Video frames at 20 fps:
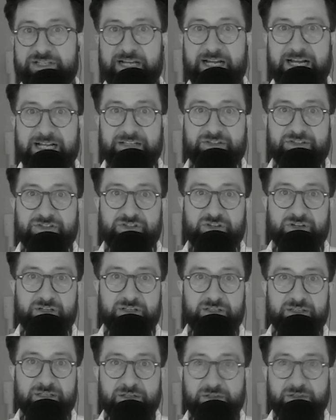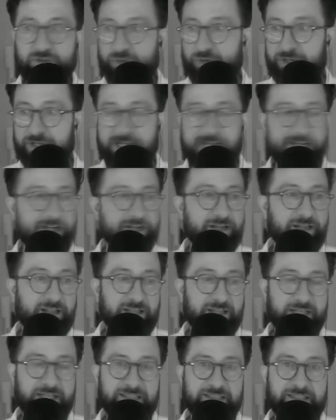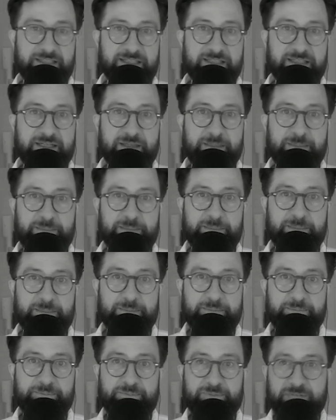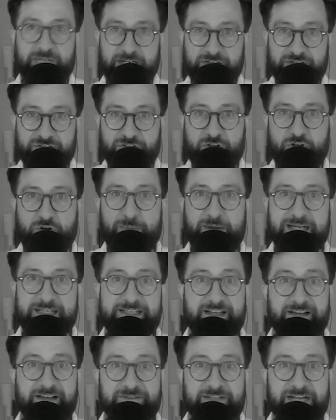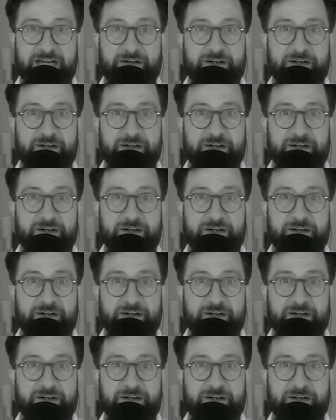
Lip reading: I had to start looking at other things and kind of slow myself down.